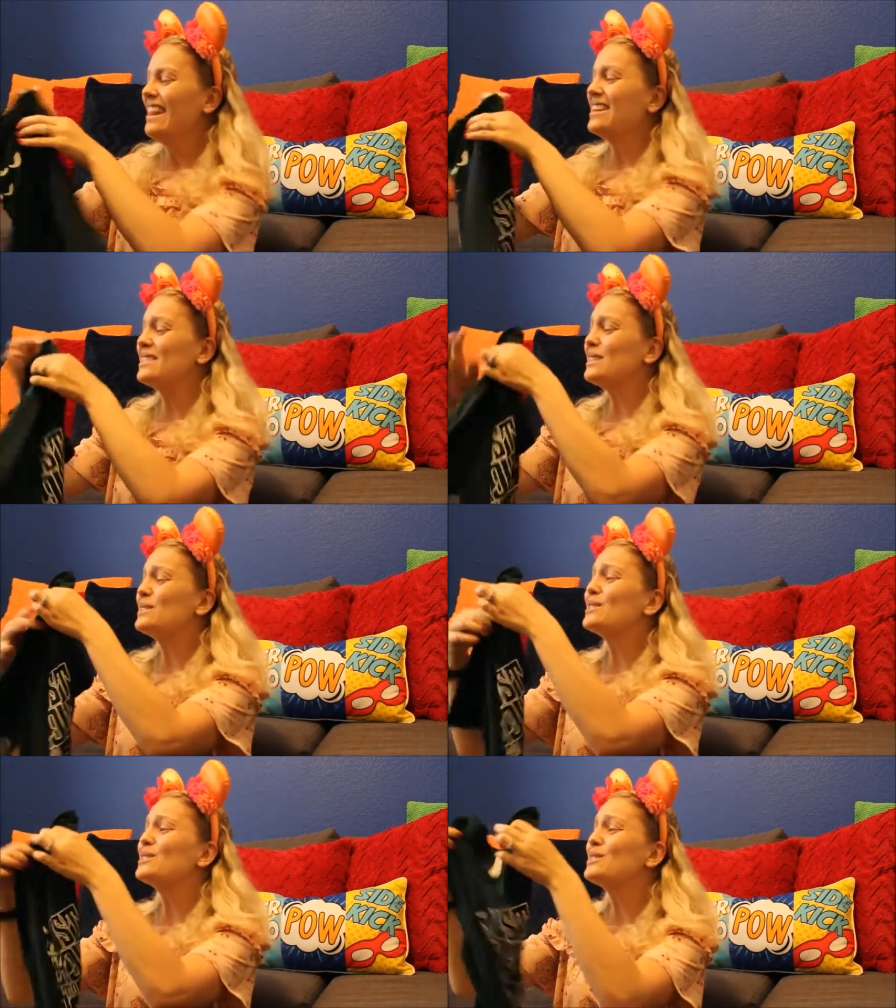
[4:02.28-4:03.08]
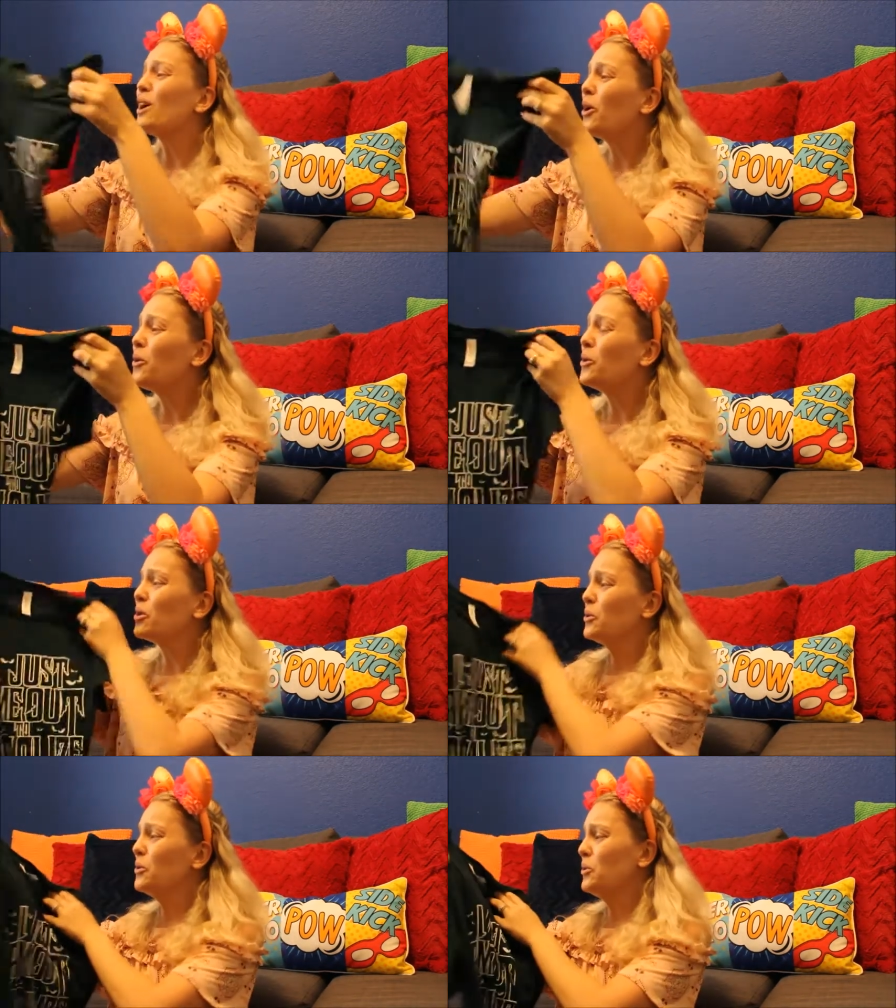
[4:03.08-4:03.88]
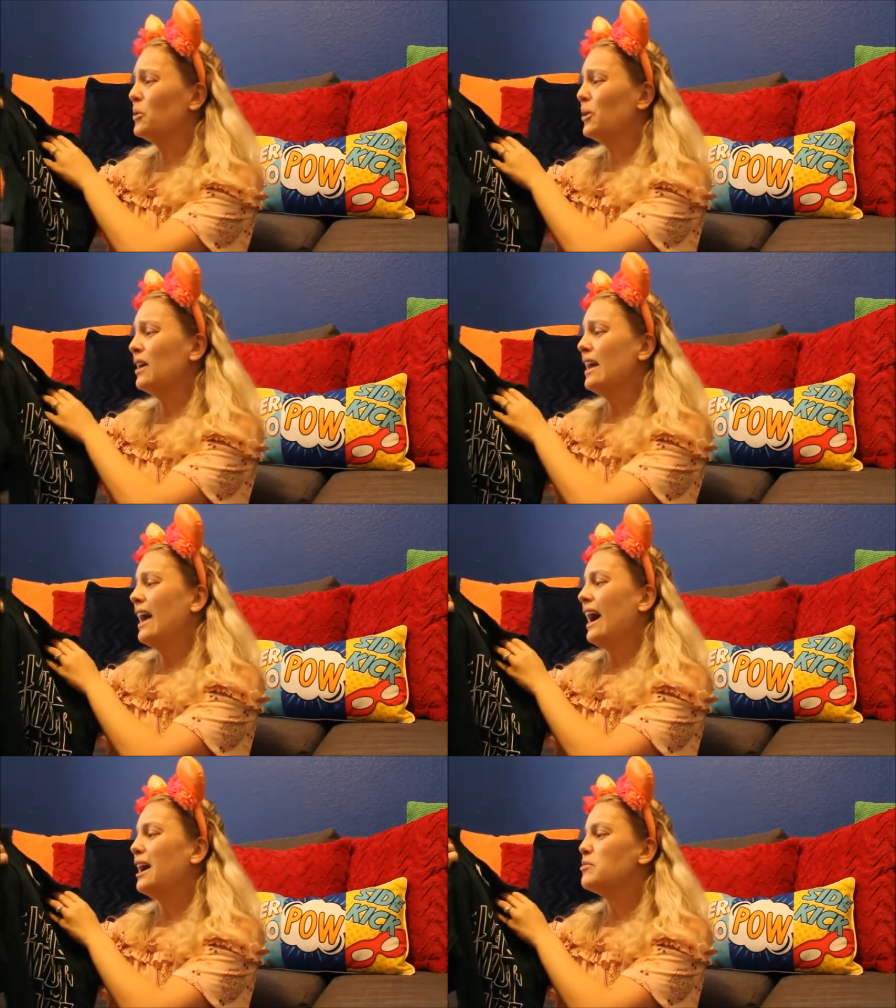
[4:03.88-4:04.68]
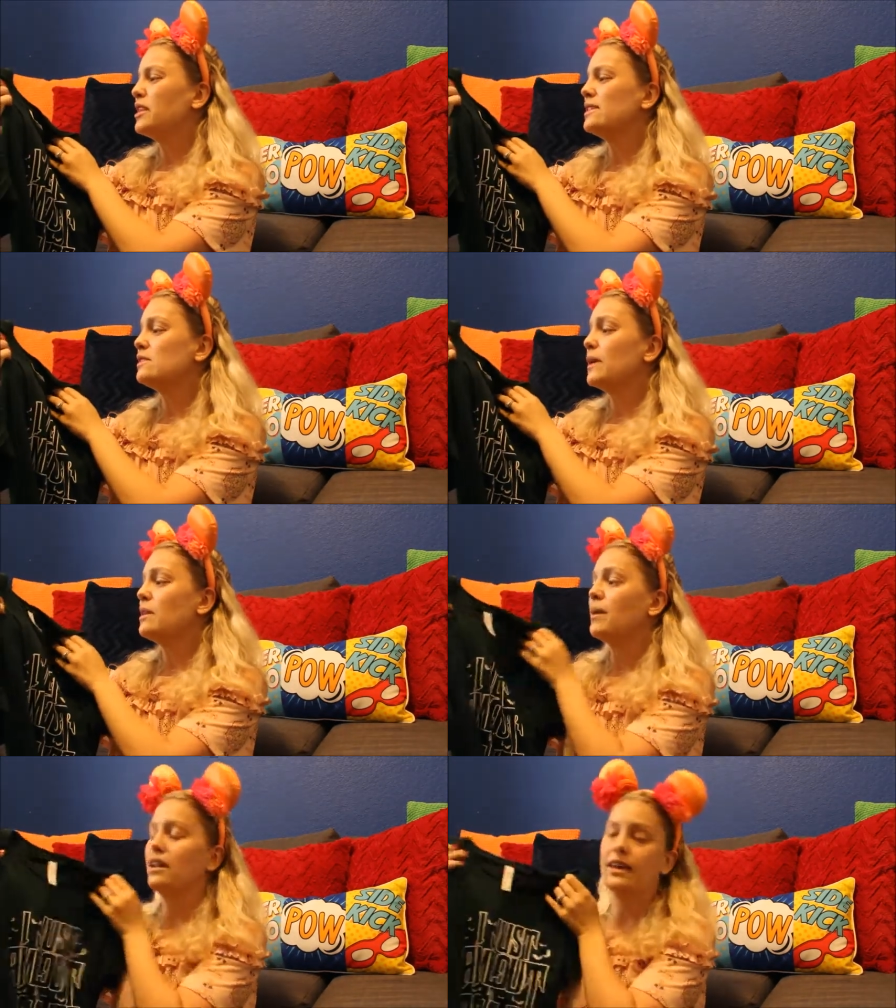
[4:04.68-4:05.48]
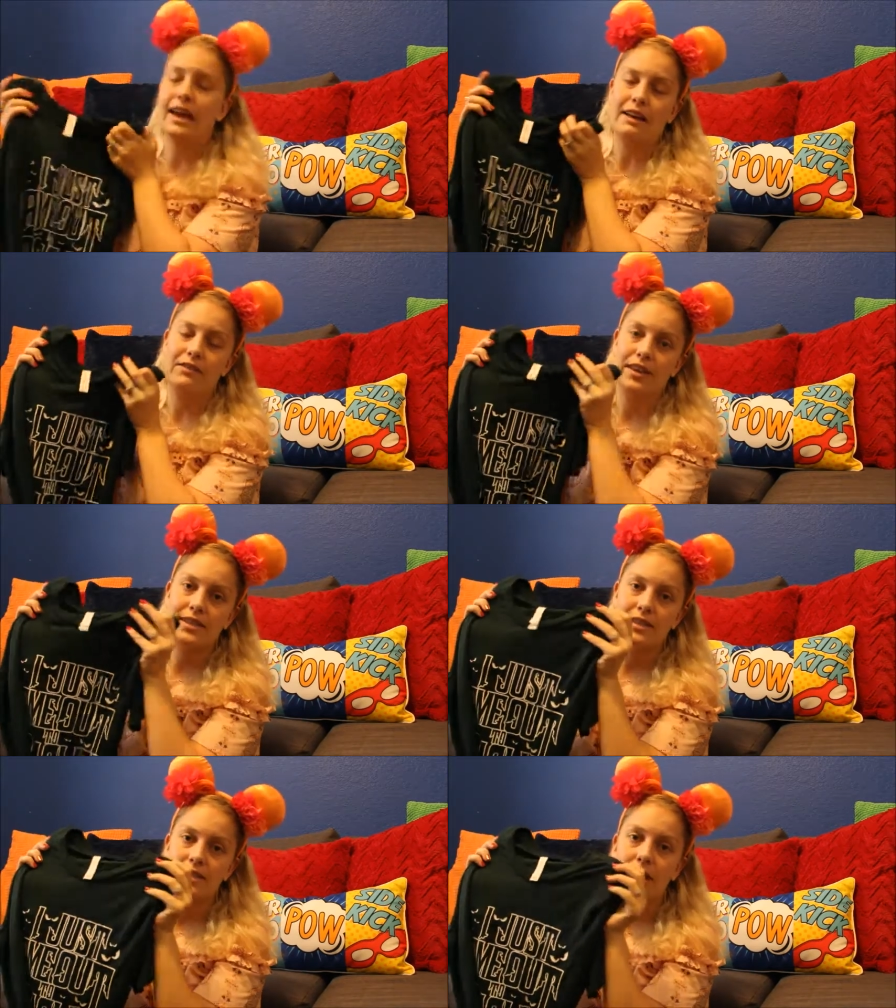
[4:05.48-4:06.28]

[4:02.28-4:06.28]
this is so cool. Um, and this is by the Bella Canvas